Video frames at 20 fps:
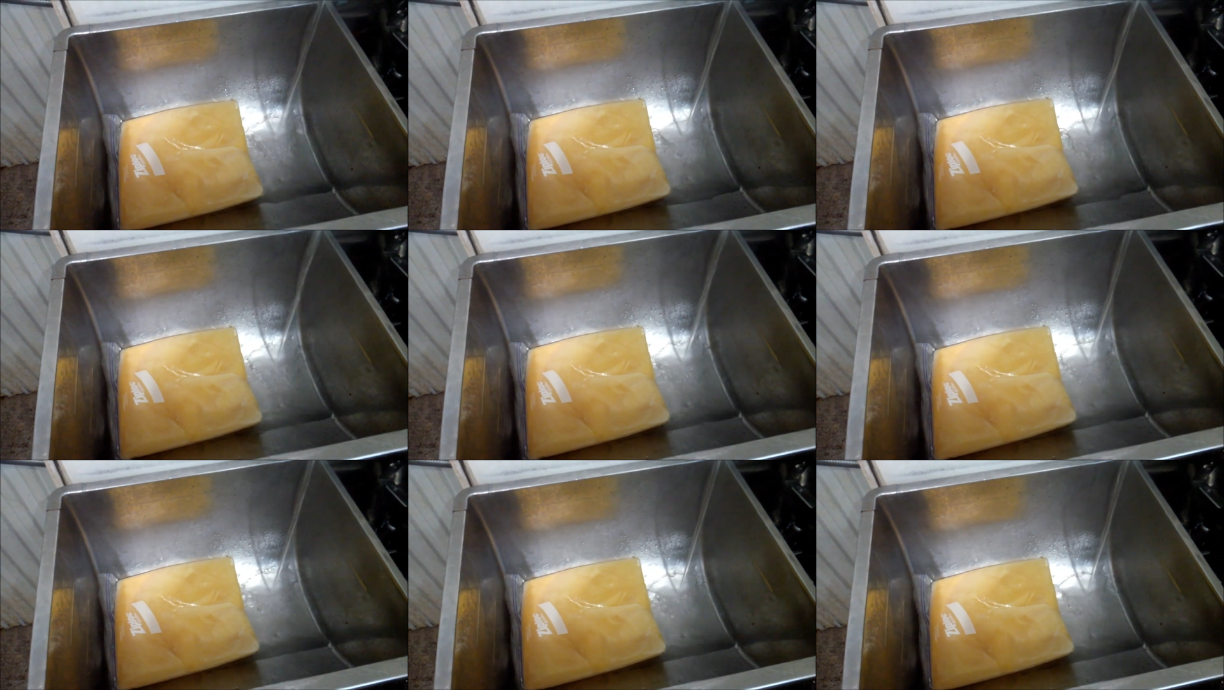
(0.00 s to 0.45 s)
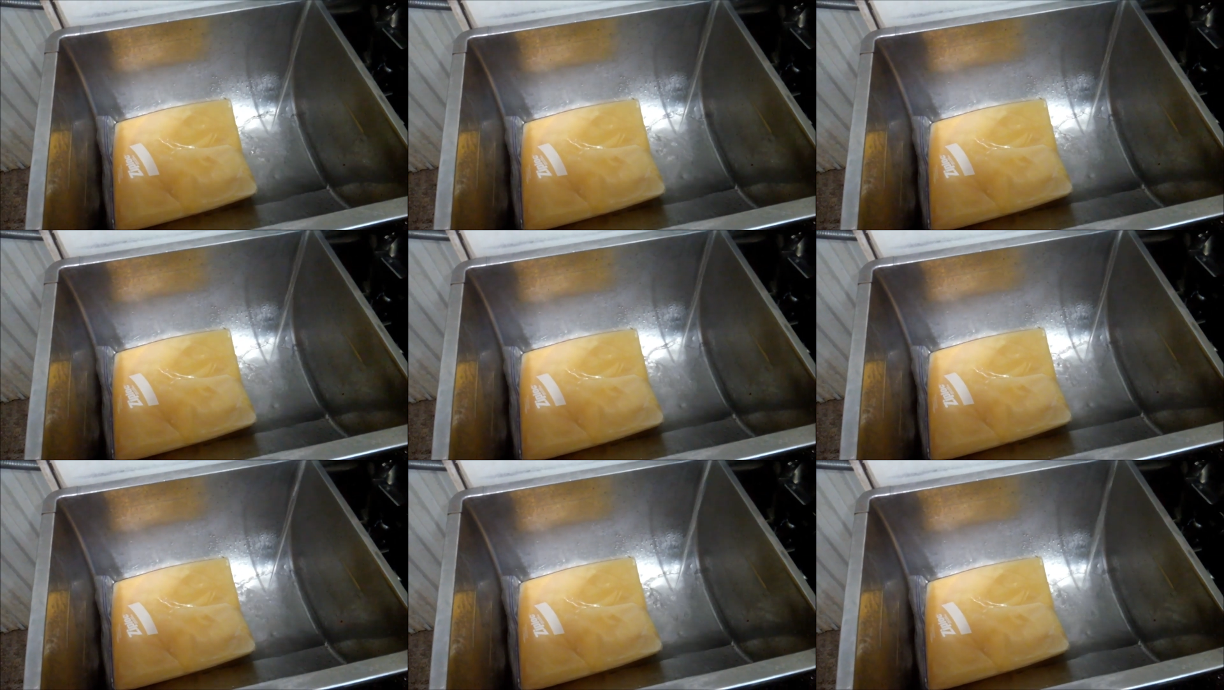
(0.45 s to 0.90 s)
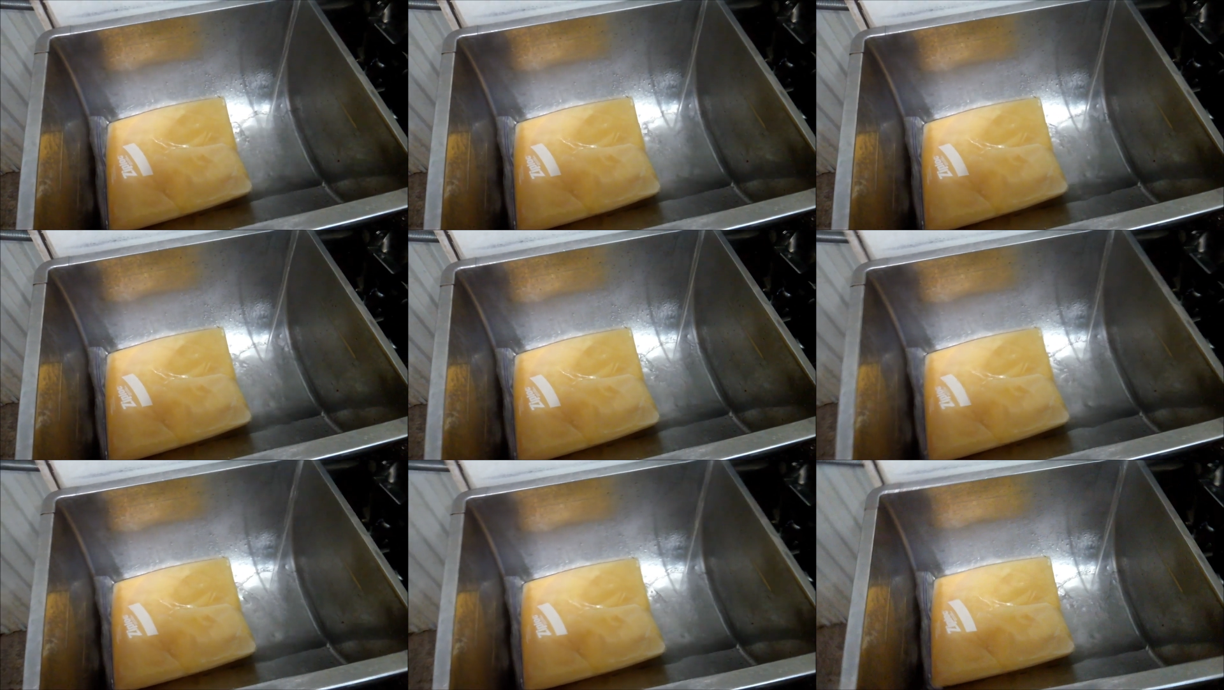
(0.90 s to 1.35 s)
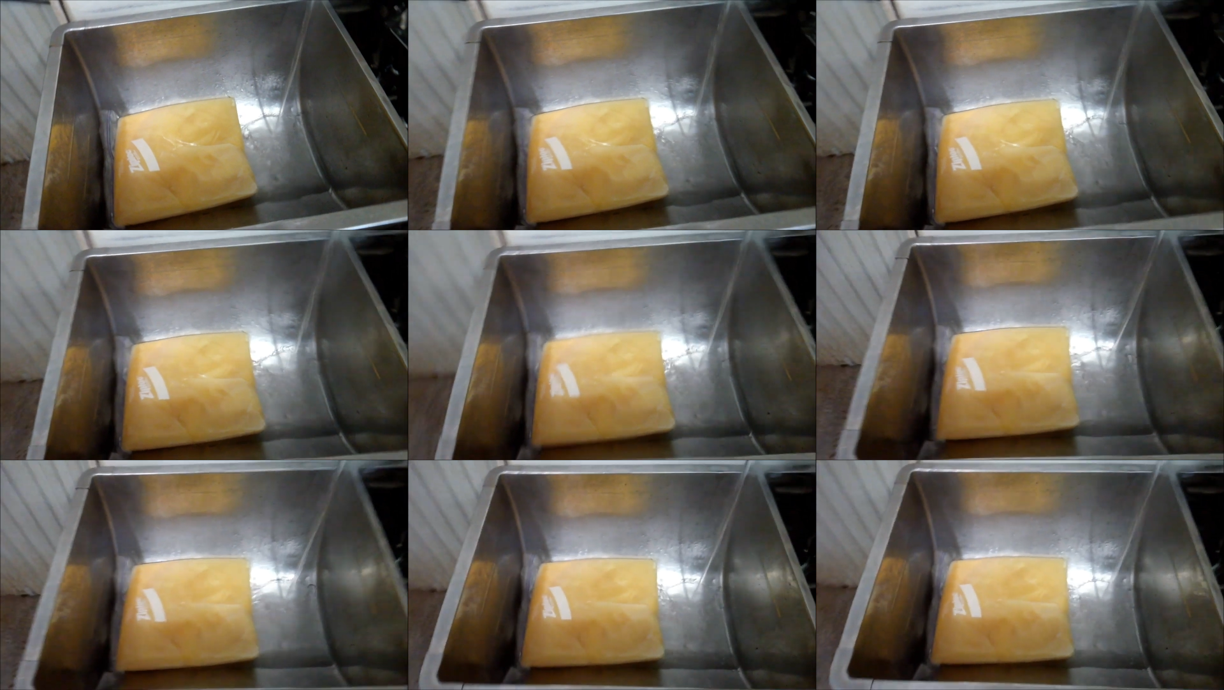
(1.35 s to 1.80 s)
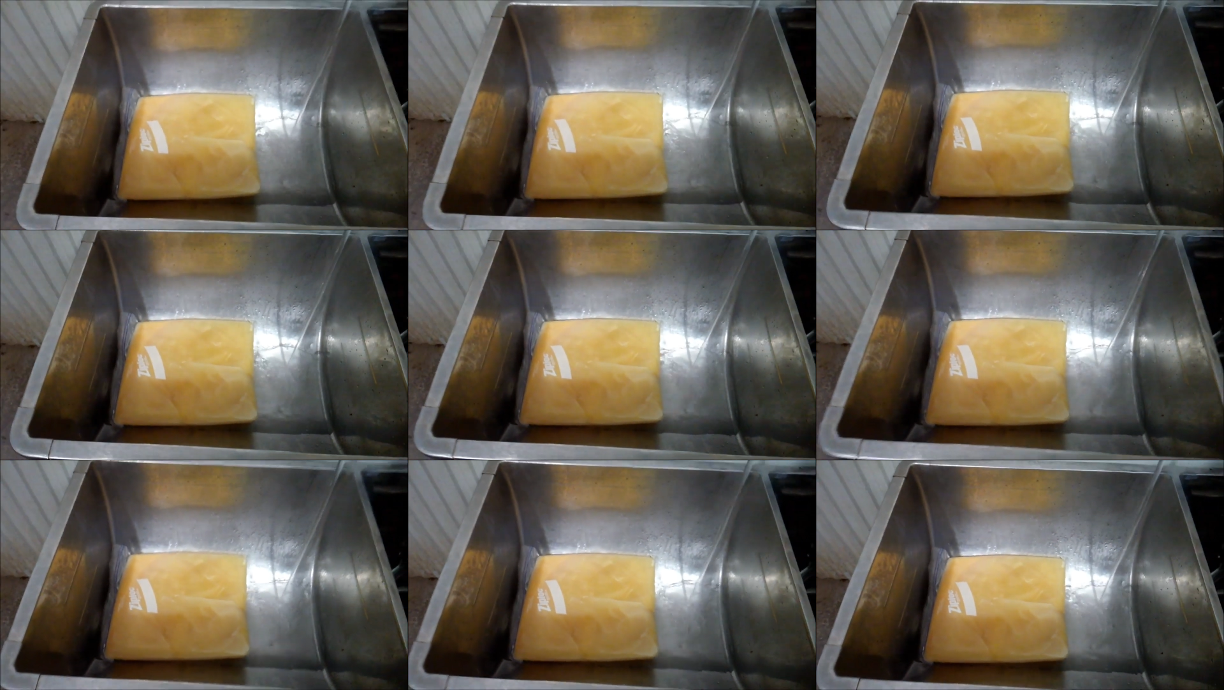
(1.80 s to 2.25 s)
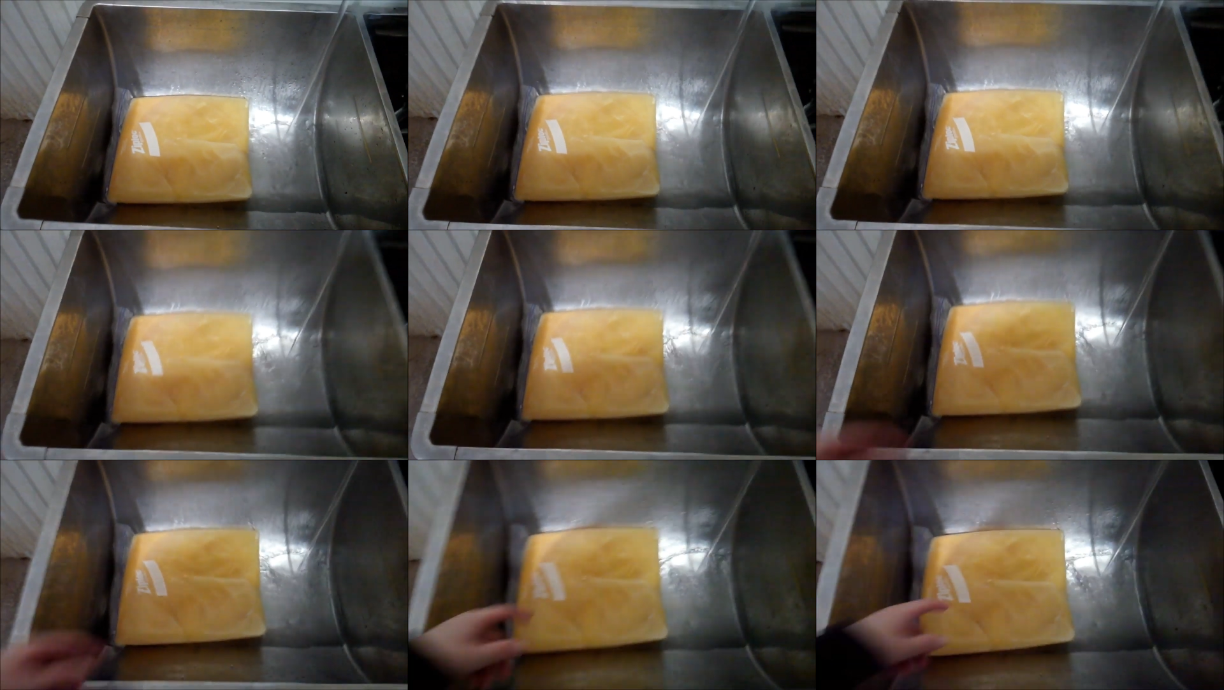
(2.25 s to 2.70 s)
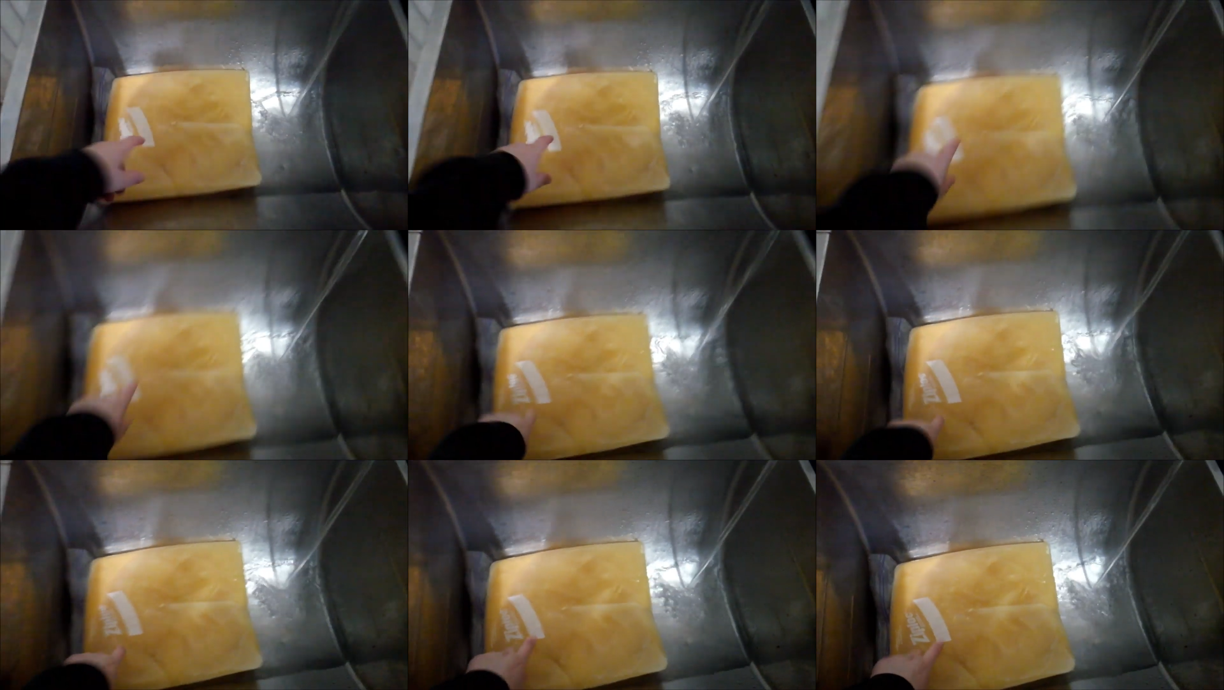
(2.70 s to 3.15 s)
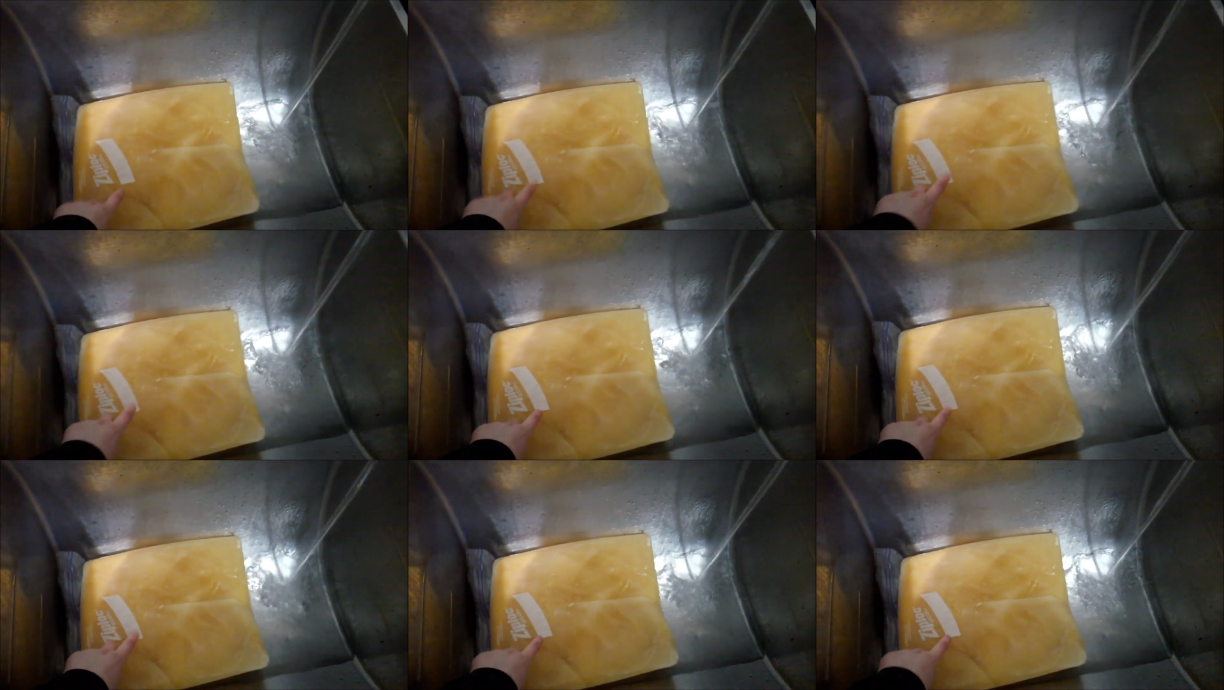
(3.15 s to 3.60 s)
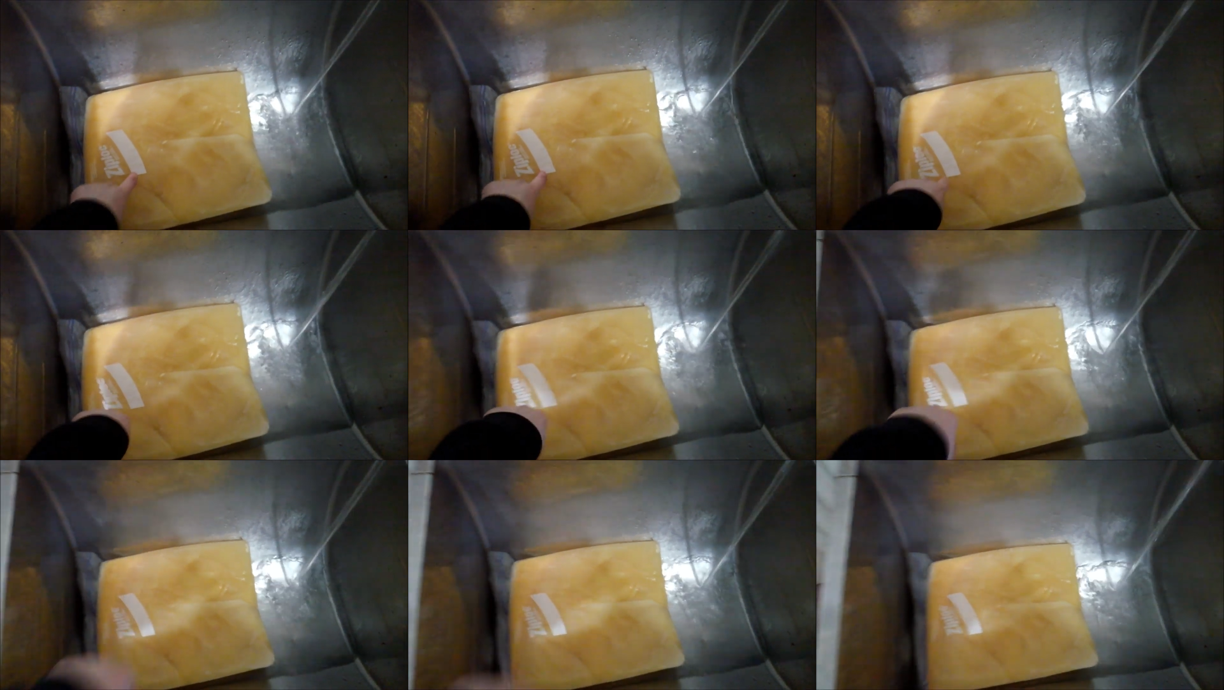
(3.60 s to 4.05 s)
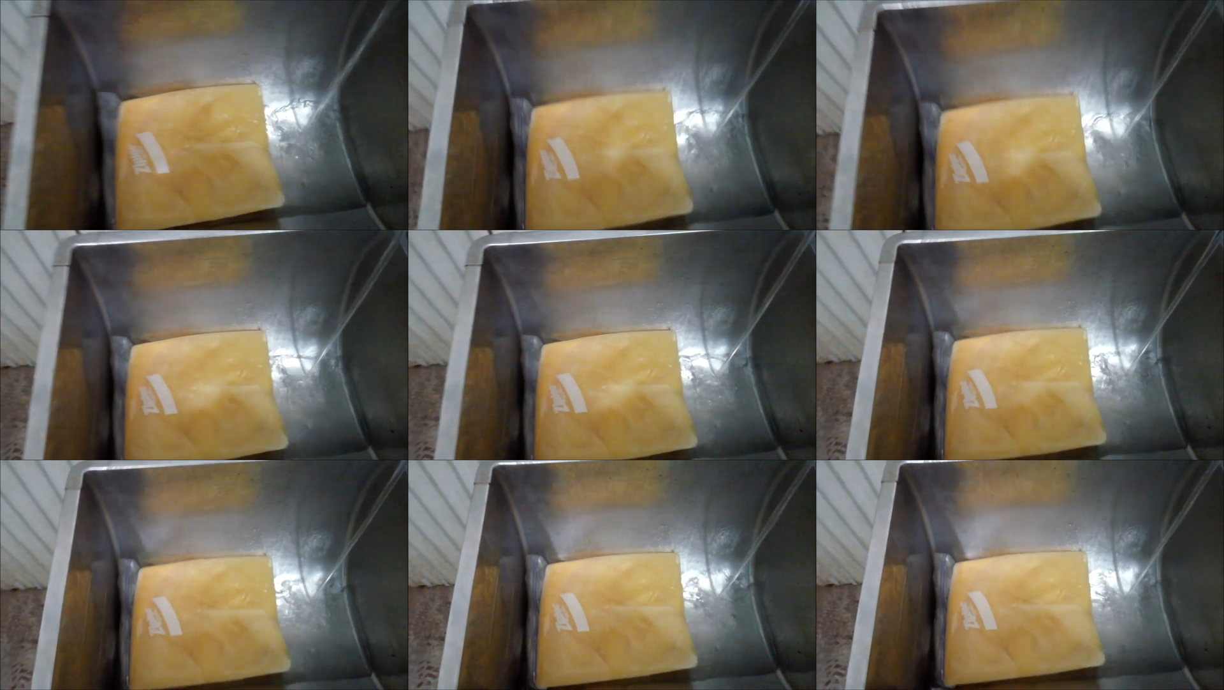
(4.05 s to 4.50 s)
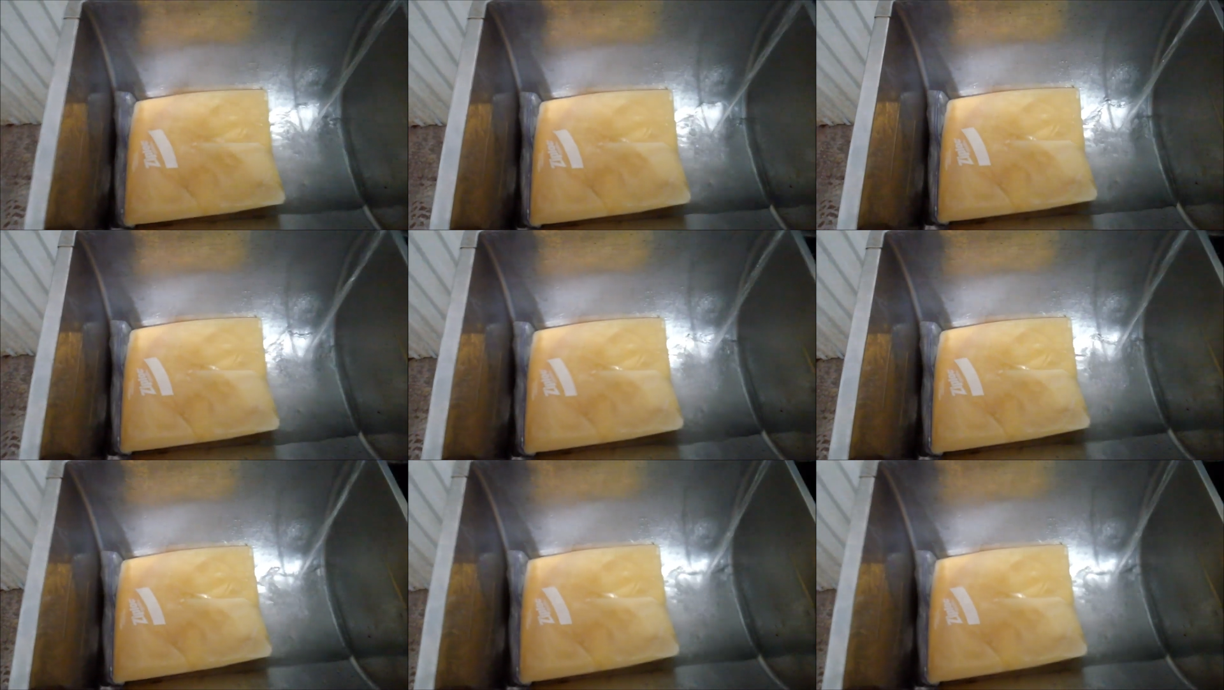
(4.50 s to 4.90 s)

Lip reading: Nobody's mouth can be seen.